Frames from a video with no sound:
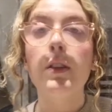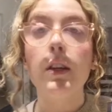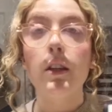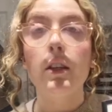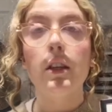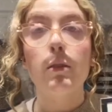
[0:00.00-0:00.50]
I
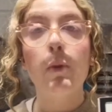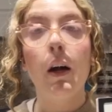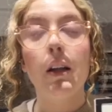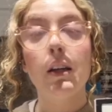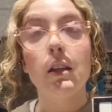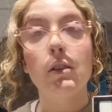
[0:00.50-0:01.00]
think this
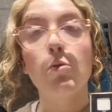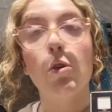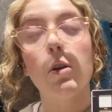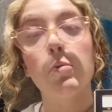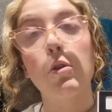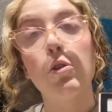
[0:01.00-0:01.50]
palette is
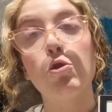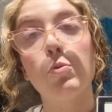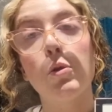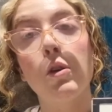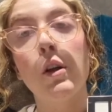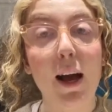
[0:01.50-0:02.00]
quite
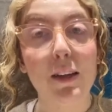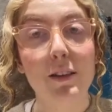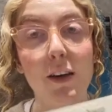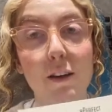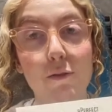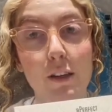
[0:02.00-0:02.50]
approachable
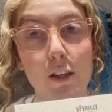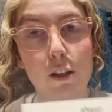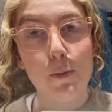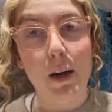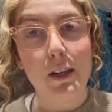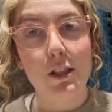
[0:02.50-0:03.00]
and I really like
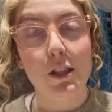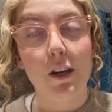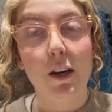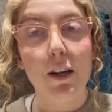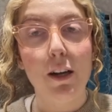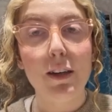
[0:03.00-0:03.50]
the packaging.
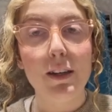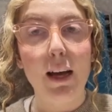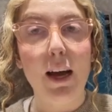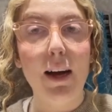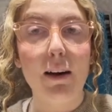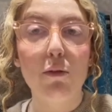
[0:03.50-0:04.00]
I like
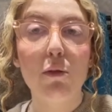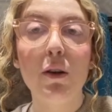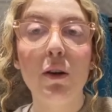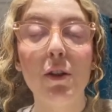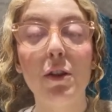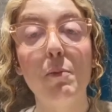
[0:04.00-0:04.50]
how
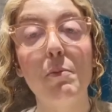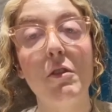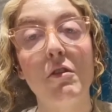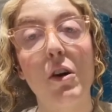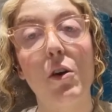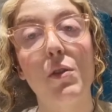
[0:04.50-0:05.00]
the
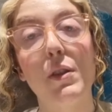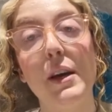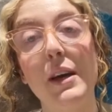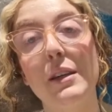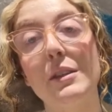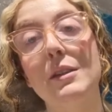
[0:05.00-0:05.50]
mirror on
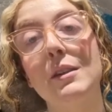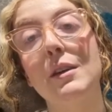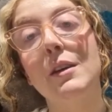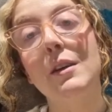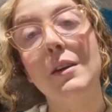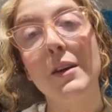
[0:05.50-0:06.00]
this
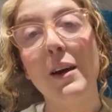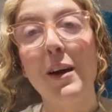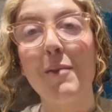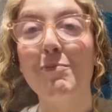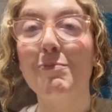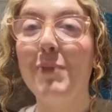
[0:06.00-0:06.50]

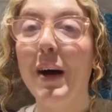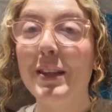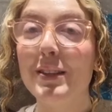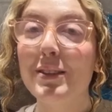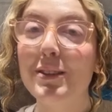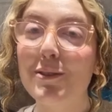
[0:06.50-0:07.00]

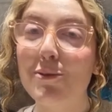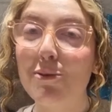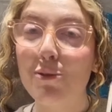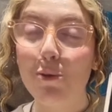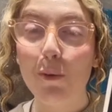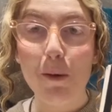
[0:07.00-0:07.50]
bends
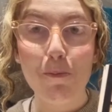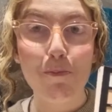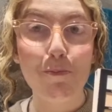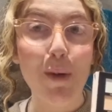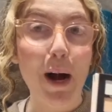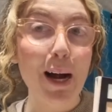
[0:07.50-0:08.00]
all the way
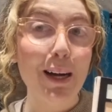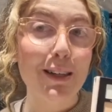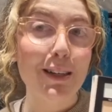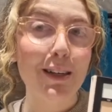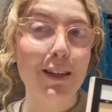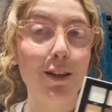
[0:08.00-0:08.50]

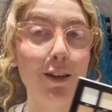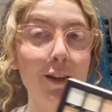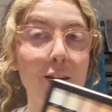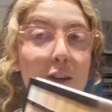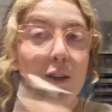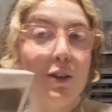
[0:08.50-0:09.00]
back,
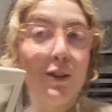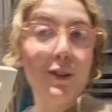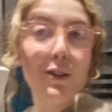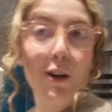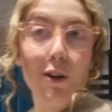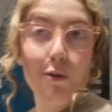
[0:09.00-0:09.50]

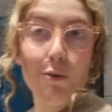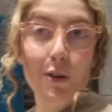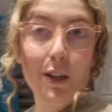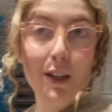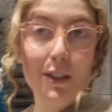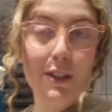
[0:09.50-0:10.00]
so
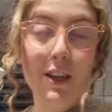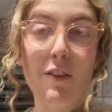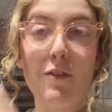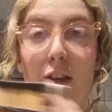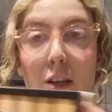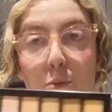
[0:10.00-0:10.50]
it's
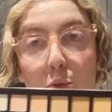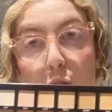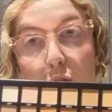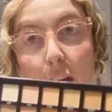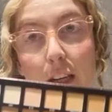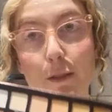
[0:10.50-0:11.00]
definitely a more
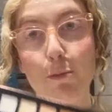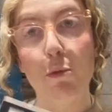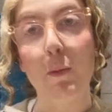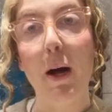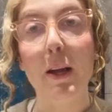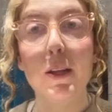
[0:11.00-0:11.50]

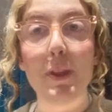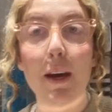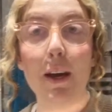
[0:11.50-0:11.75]
flexible palette